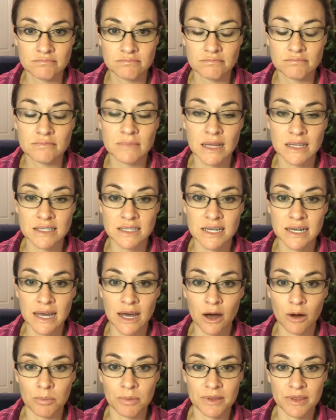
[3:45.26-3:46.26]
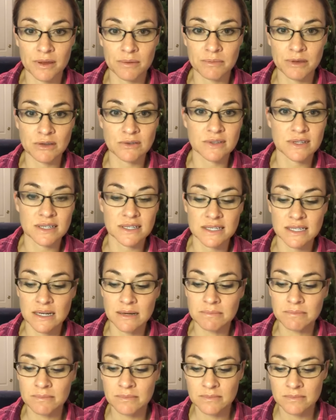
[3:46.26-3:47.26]
that's going to help with the immune
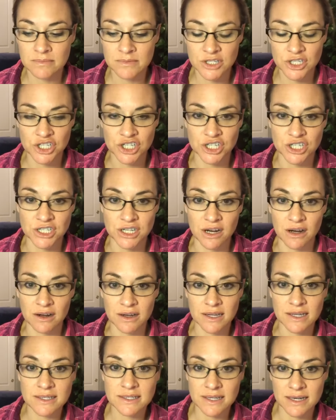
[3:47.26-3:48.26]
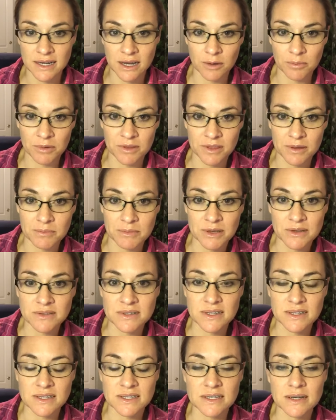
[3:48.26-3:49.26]
system. Shiitake is going to help with the immune
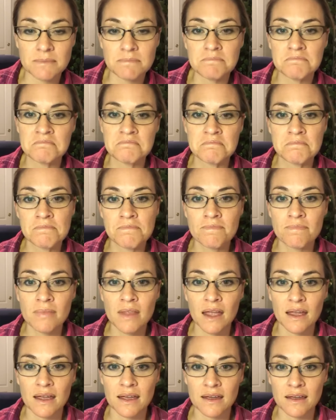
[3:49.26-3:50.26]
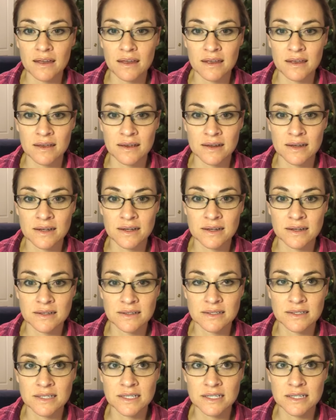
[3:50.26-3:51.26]
system.
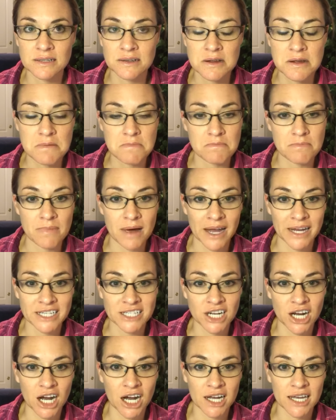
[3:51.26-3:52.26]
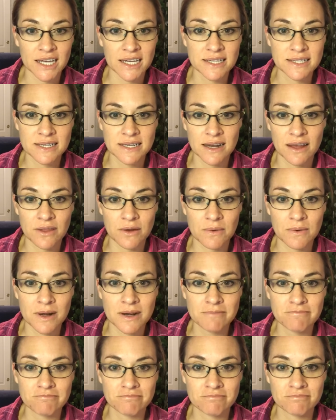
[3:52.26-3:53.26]
And maitake is another
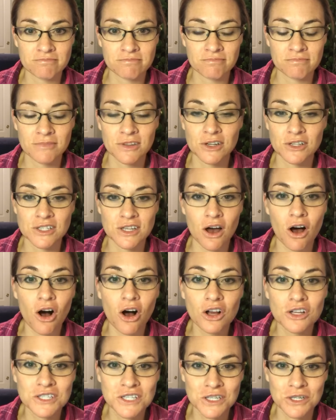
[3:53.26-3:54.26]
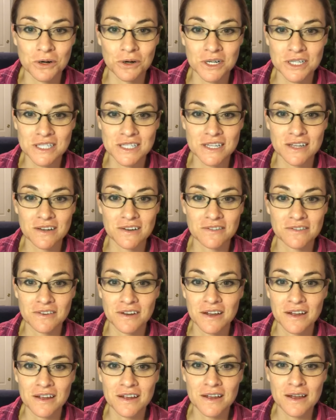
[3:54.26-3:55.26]
one. There's all sorts of
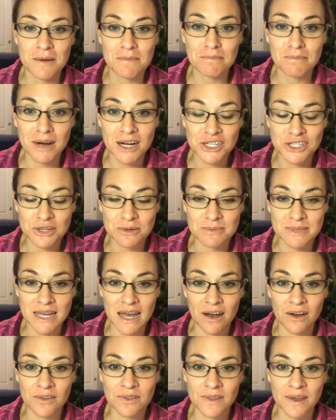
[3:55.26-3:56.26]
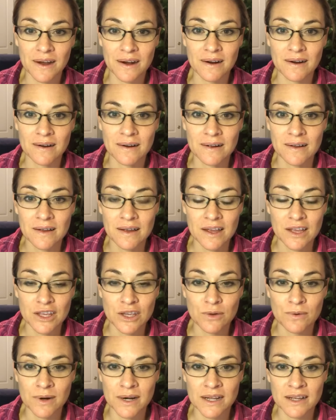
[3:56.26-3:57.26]
mushrooms out there.
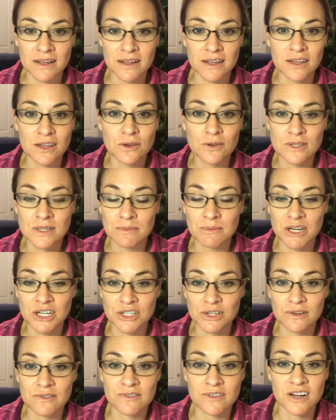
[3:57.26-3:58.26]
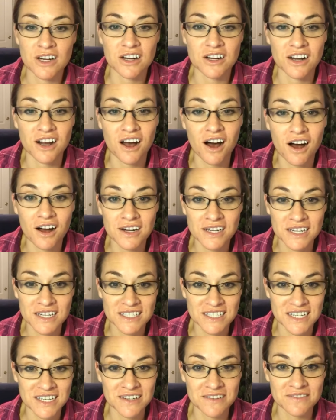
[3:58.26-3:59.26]
You want to use a mushroom for your
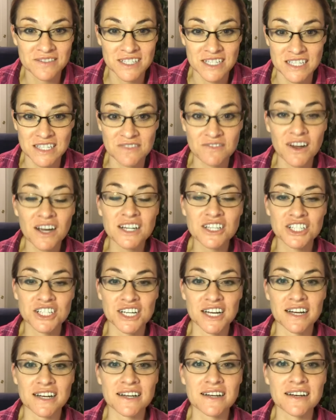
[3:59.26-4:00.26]
cognitive dysfunction.